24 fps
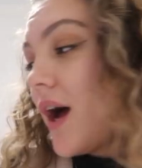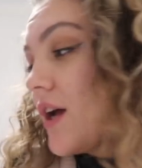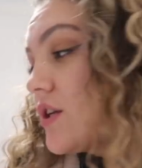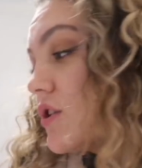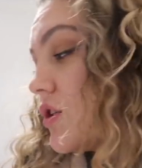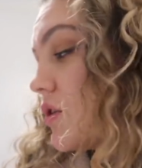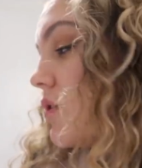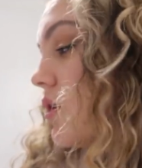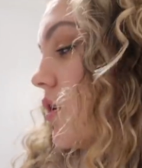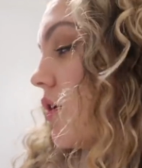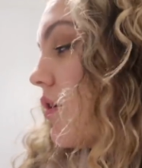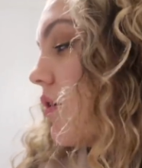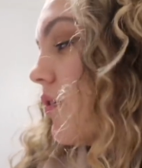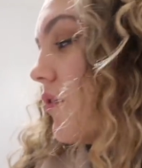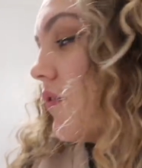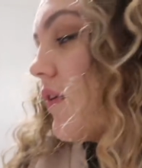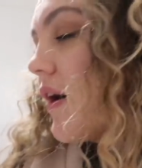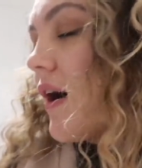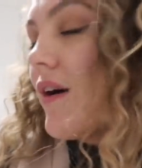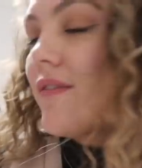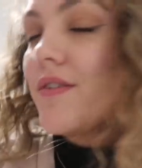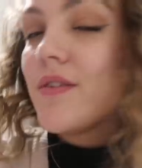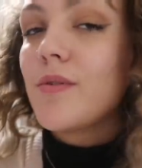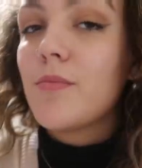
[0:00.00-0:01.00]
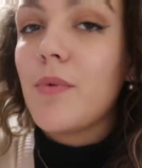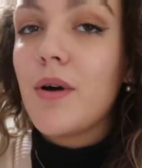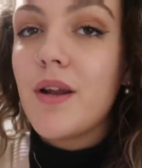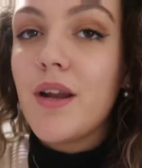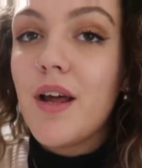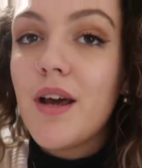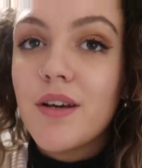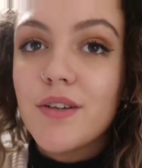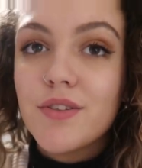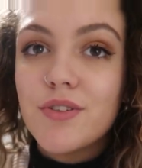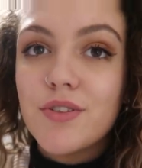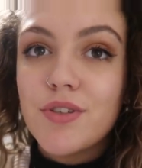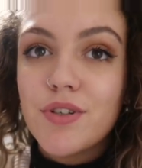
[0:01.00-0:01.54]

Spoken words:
I do love having my nails